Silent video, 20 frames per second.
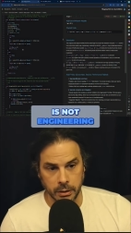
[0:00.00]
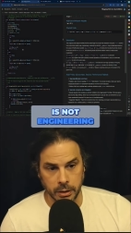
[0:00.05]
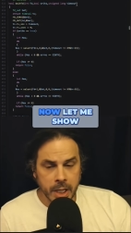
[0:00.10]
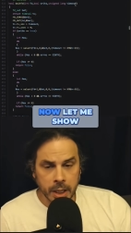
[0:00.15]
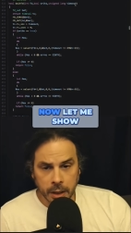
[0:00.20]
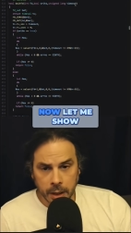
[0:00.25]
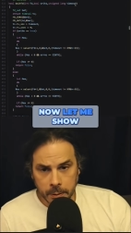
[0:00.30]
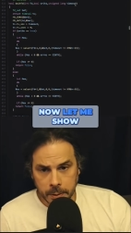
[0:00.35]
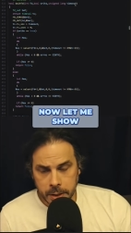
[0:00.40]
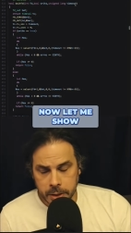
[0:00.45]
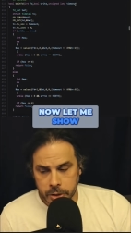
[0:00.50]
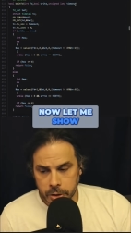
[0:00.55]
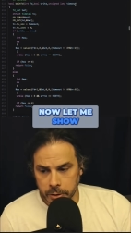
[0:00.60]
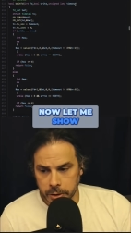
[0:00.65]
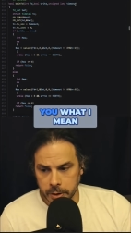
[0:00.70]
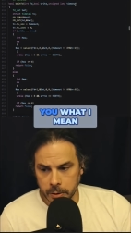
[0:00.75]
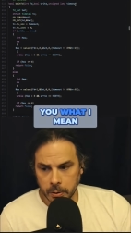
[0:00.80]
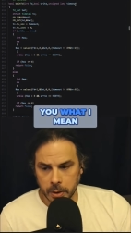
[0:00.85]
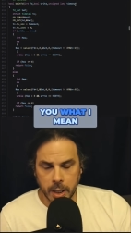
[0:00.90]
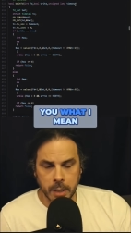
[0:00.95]
Now, let me show
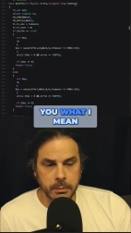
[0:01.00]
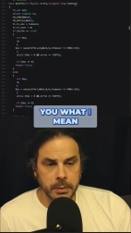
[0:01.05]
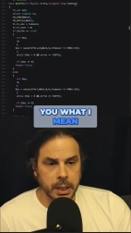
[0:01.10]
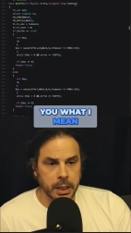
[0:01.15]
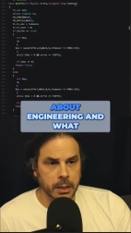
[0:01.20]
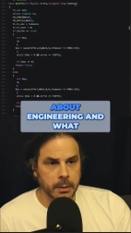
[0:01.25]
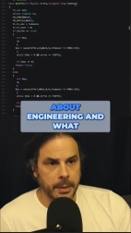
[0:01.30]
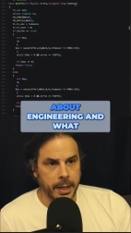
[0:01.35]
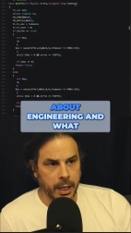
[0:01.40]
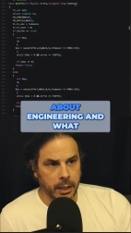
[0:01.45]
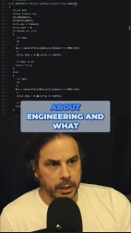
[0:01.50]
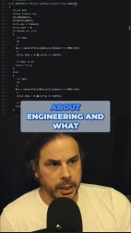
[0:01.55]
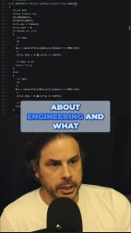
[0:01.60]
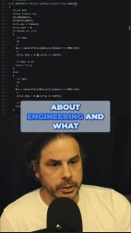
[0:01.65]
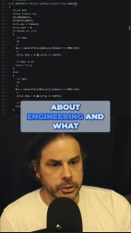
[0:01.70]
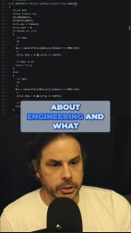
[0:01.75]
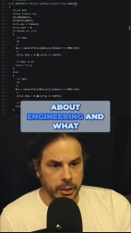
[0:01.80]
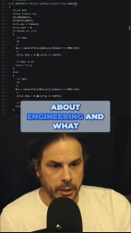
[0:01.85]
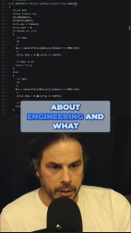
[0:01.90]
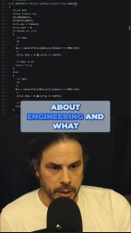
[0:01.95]
you what I mean about
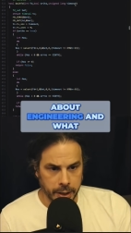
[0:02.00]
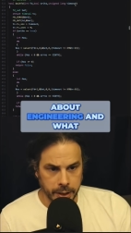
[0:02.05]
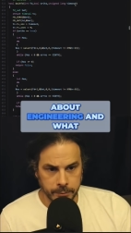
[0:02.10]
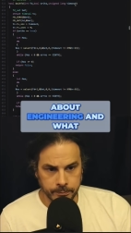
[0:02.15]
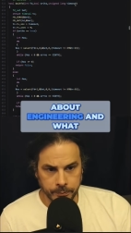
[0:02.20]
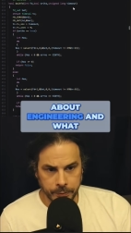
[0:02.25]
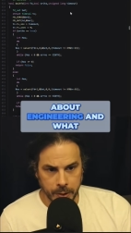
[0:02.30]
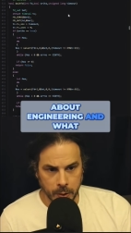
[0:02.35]
engineering